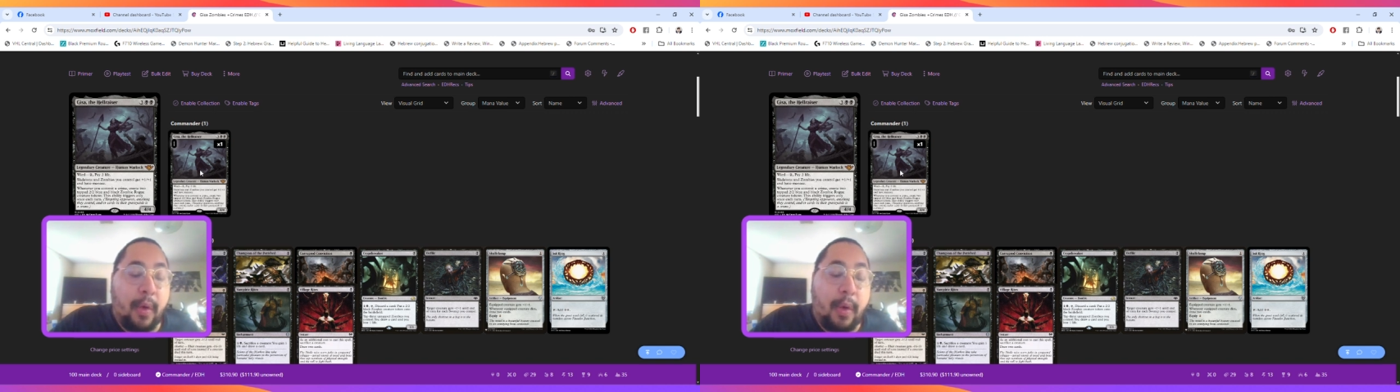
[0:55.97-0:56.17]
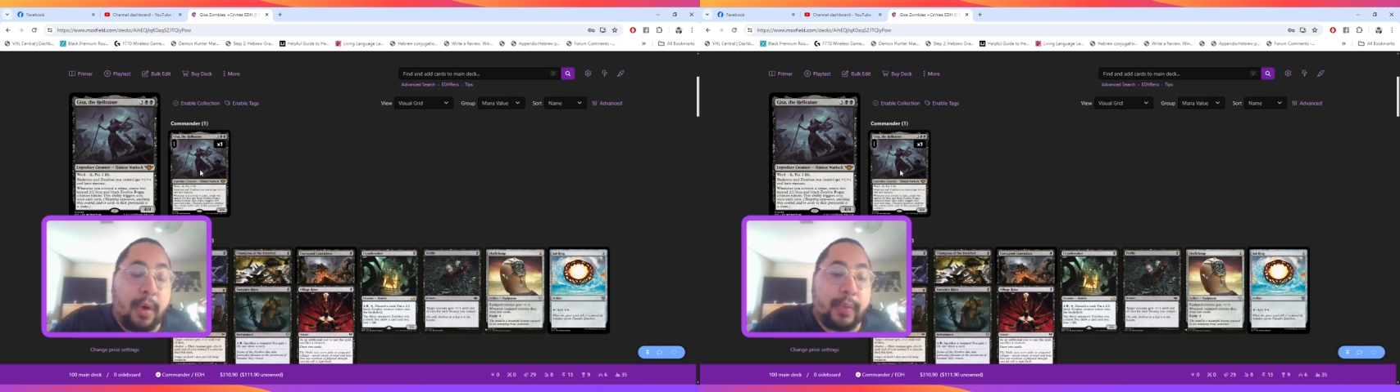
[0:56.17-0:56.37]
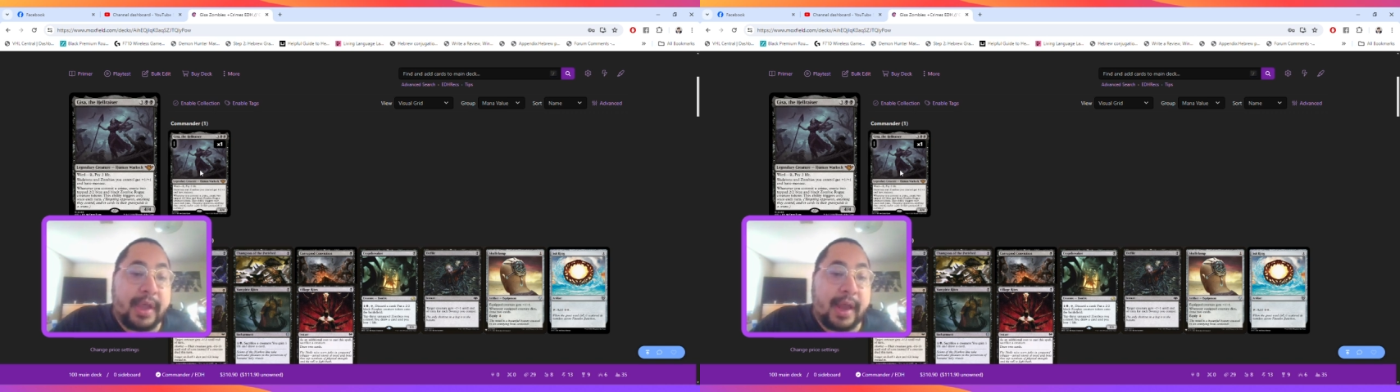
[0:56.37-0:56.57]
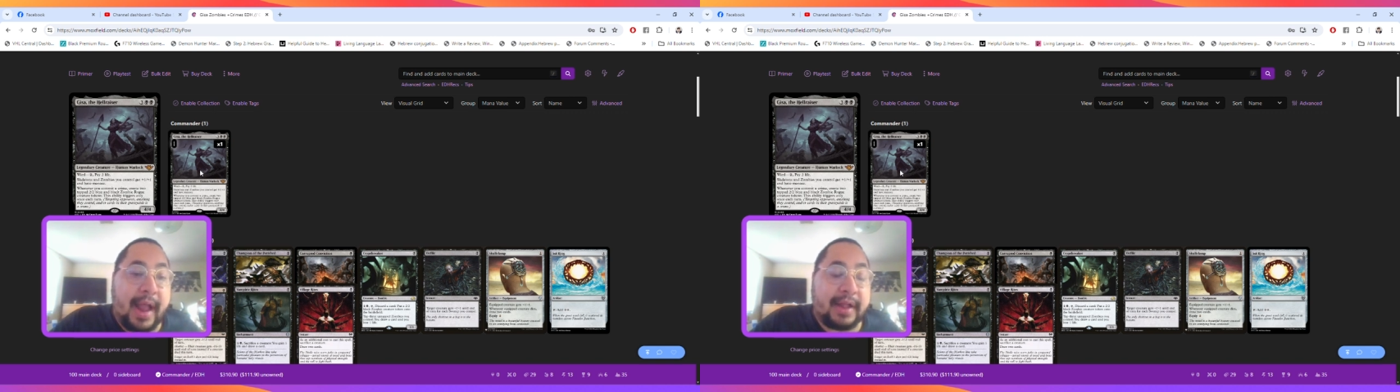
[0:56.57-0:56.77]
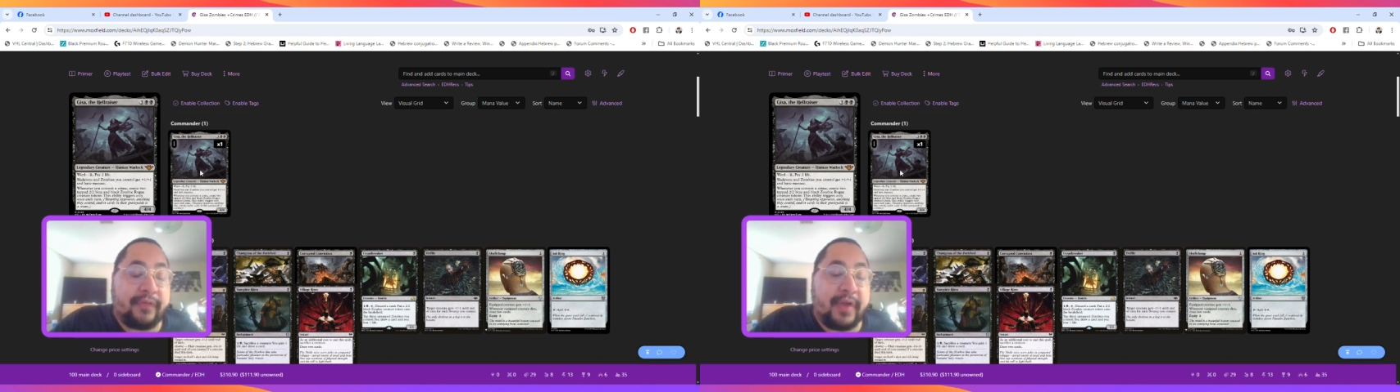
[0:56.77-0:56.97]
or we can
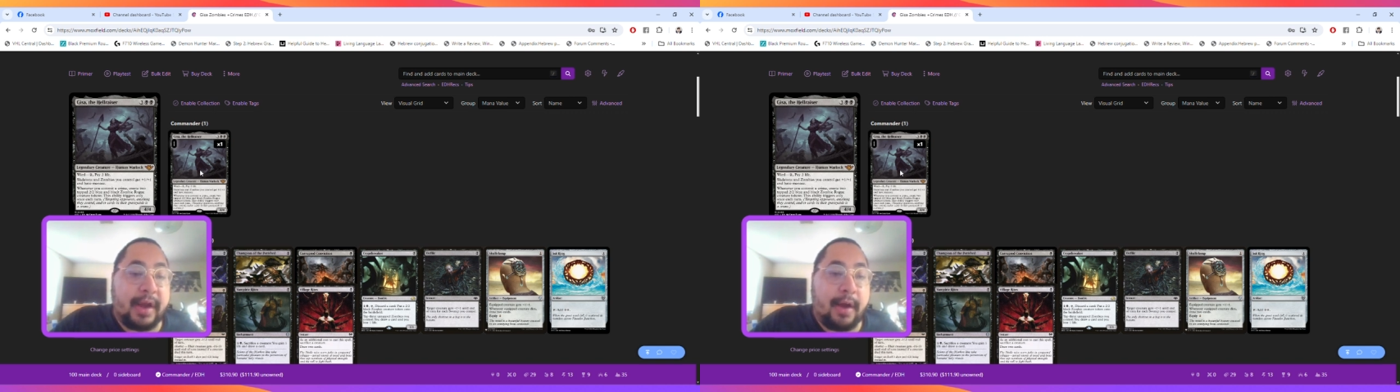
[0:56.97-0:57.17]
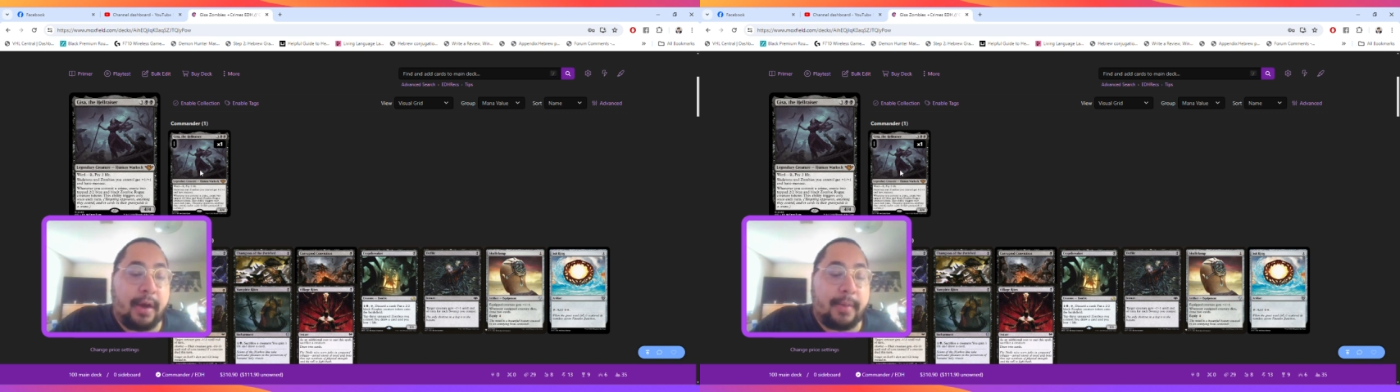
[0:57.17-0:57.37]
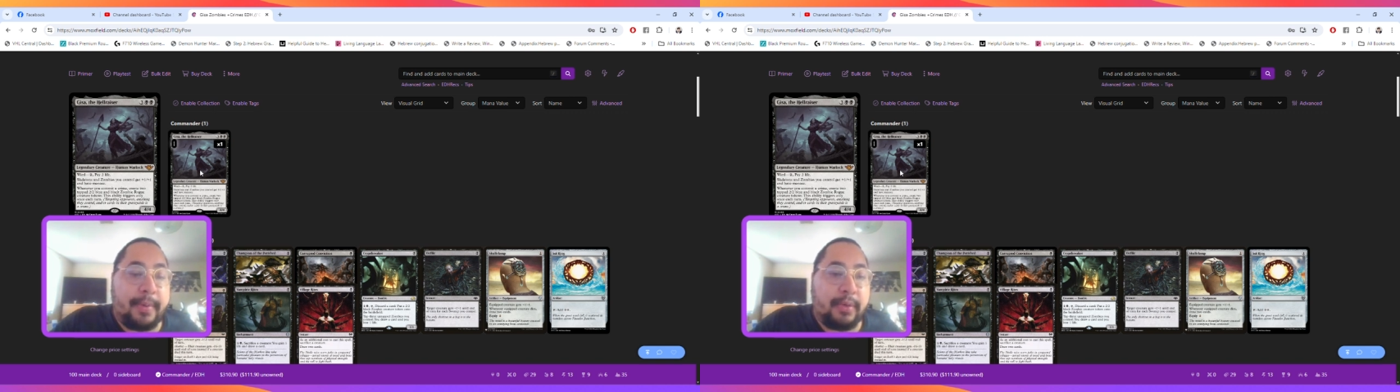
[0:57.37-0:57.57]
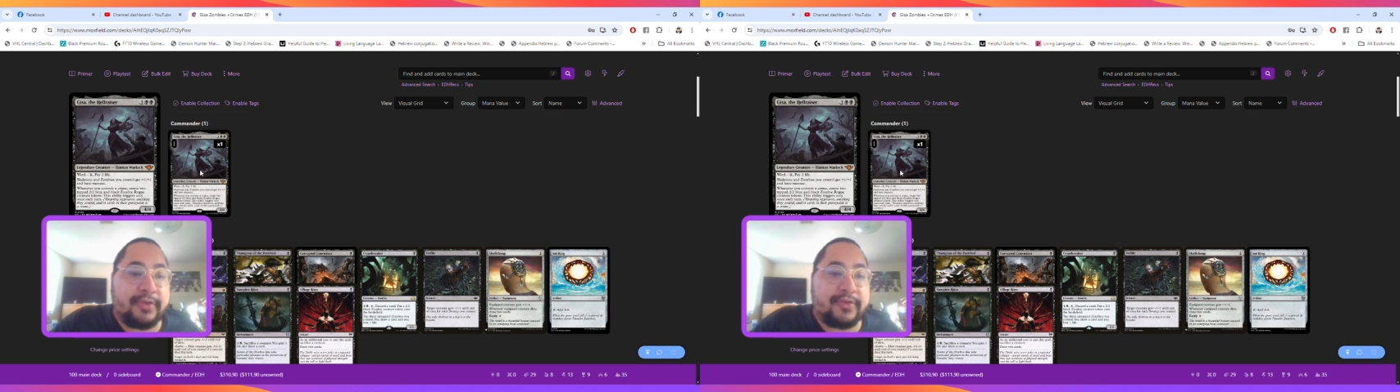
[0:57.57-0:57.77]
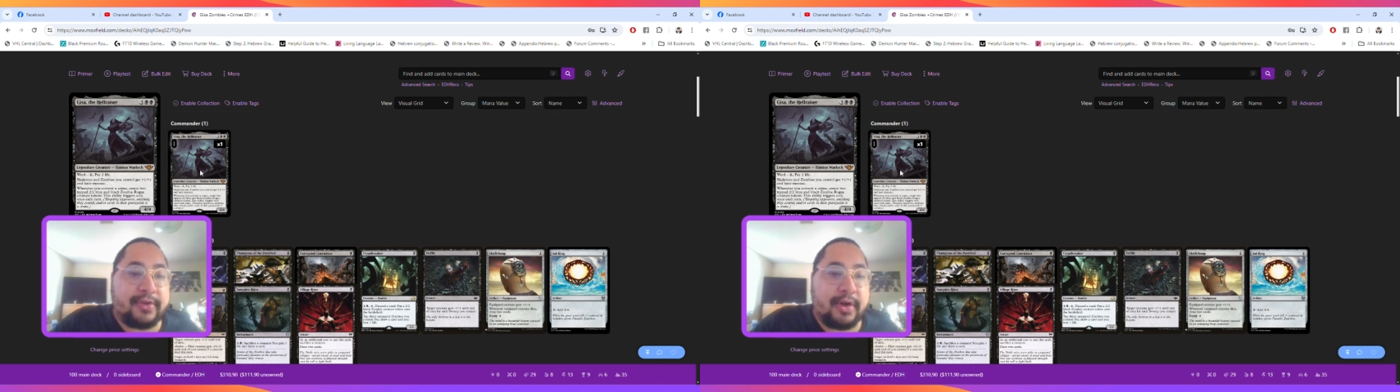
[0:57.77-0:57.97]
activate our
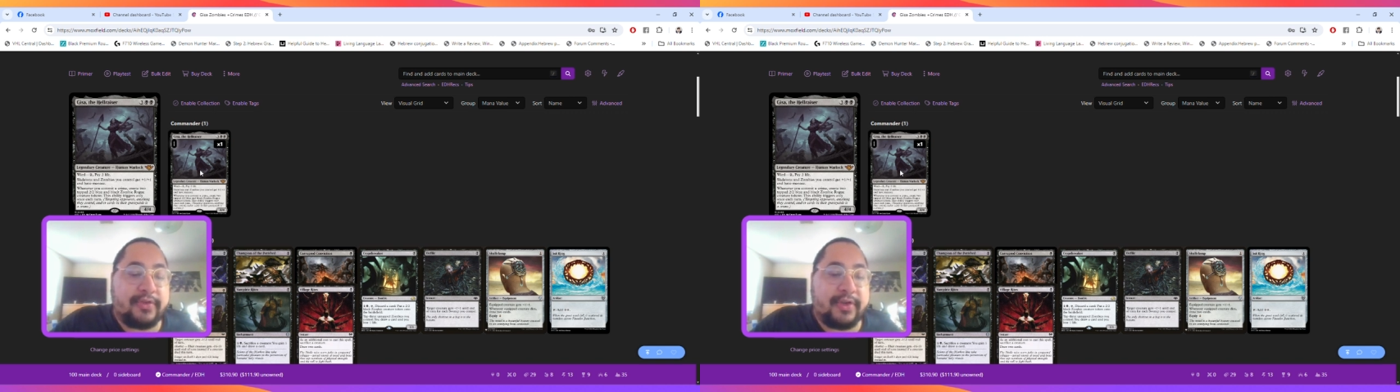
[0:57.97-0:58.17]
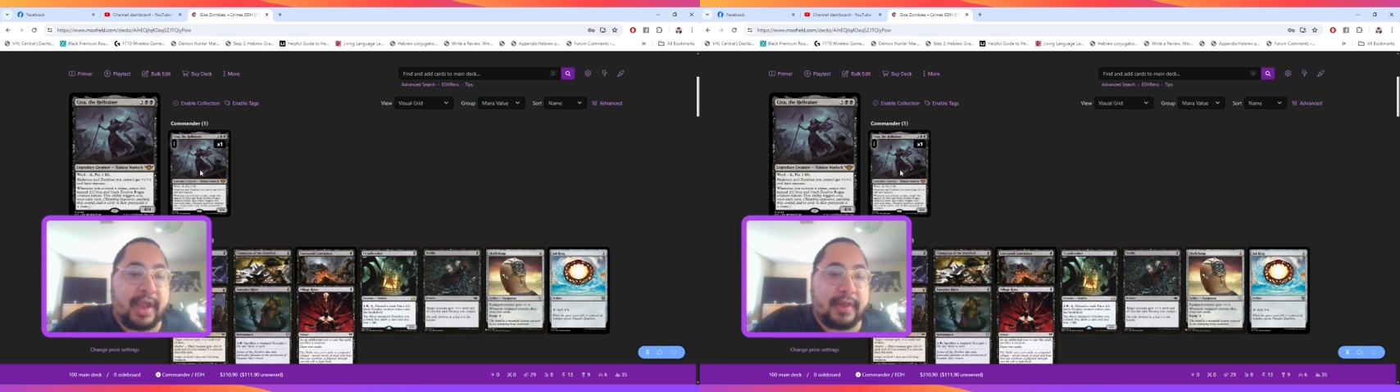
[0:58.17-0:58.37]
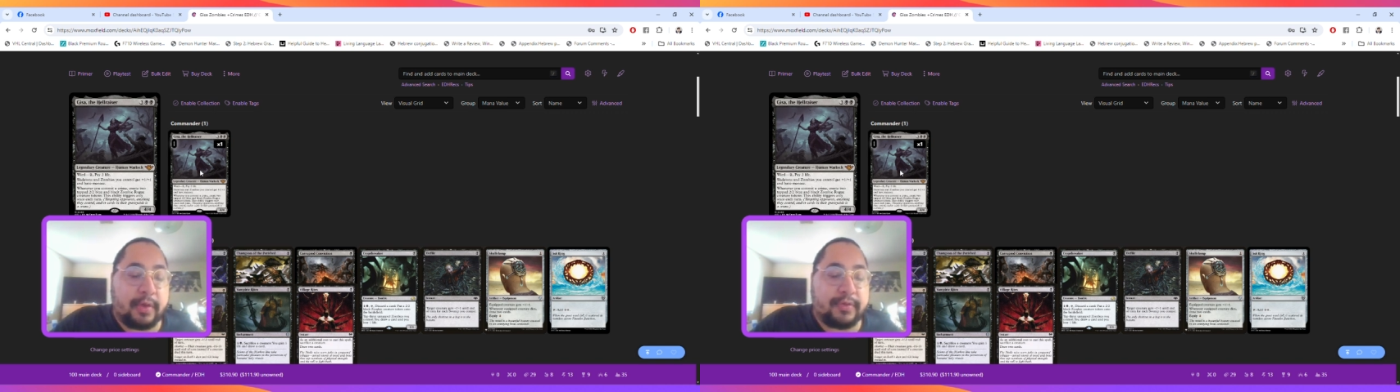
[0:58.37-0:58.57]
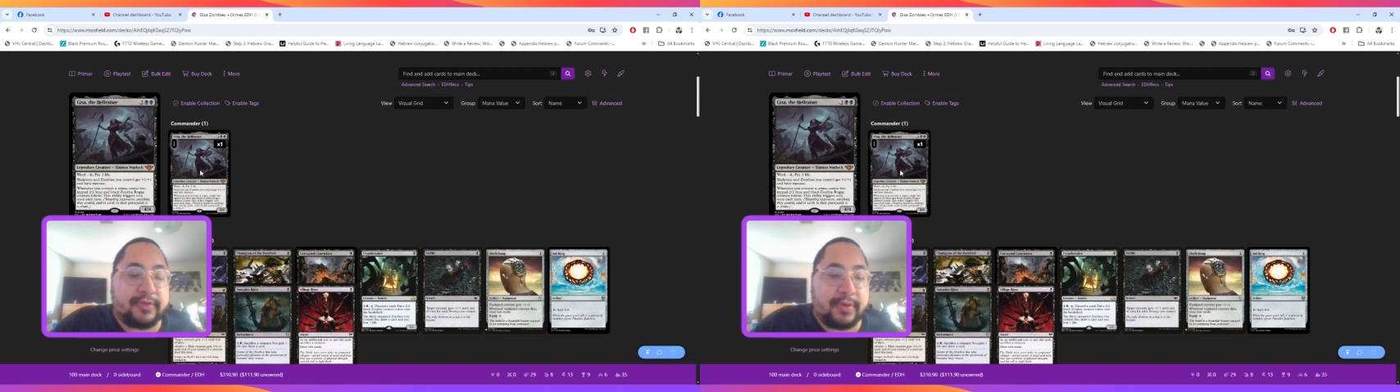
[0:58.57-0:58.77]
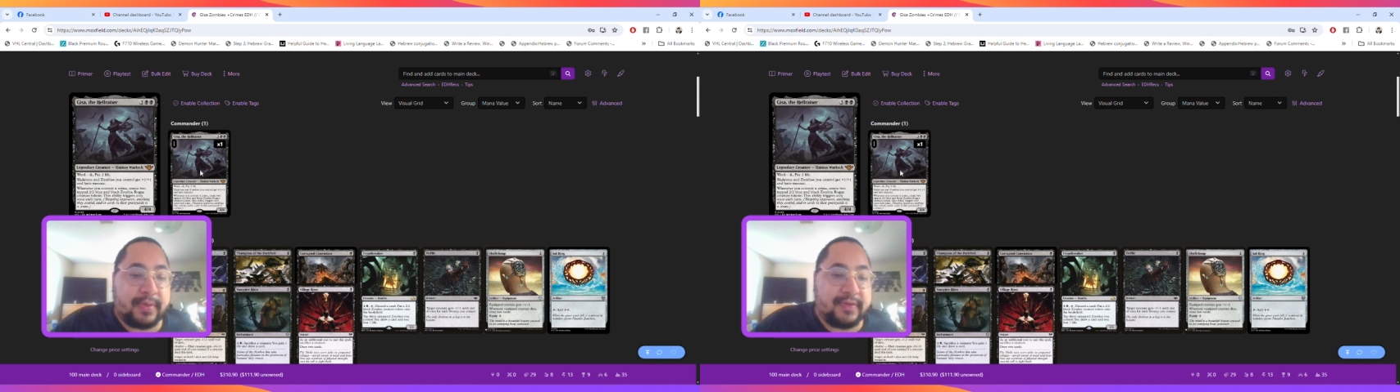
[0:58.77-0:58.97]
opponent's turn to get those
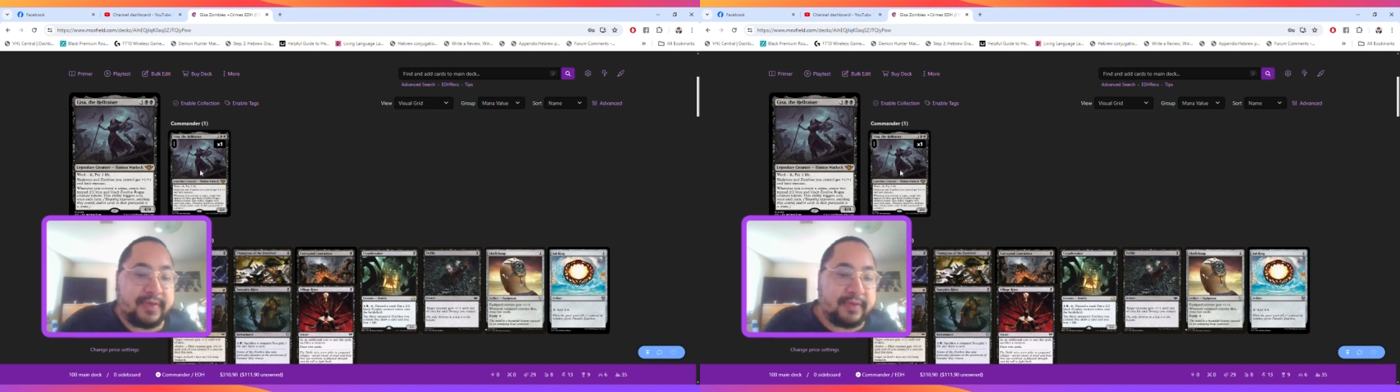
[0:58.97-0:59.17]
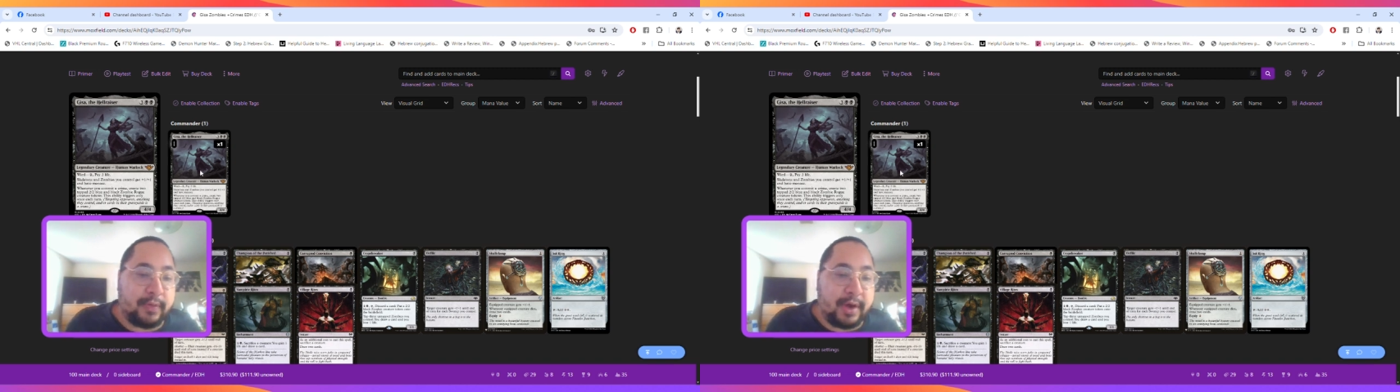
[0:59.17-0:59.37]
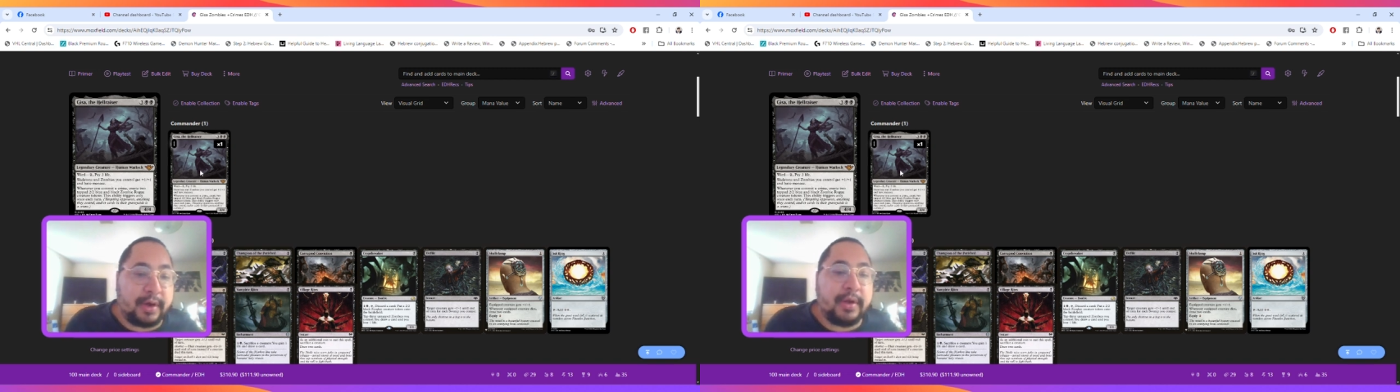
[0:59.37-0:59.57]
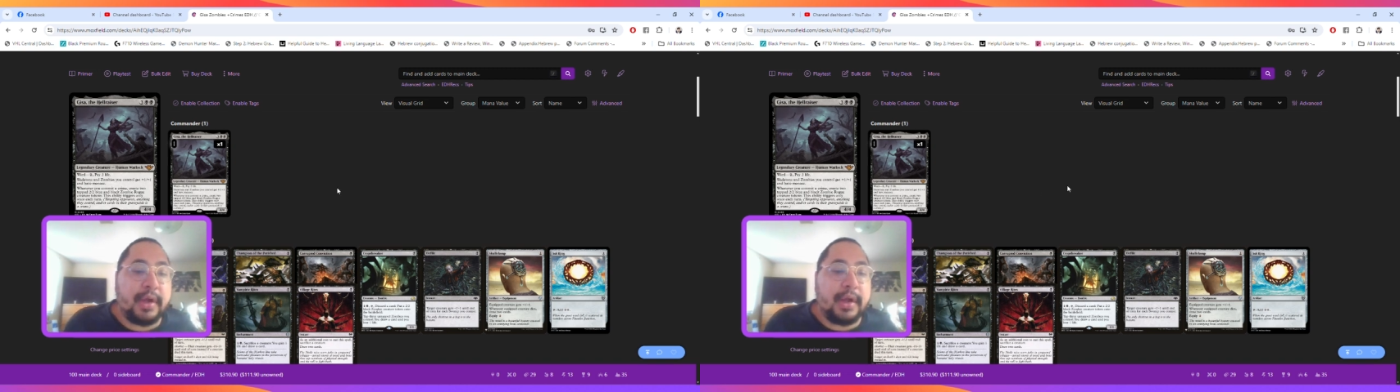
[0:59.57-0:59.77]
tokens as well.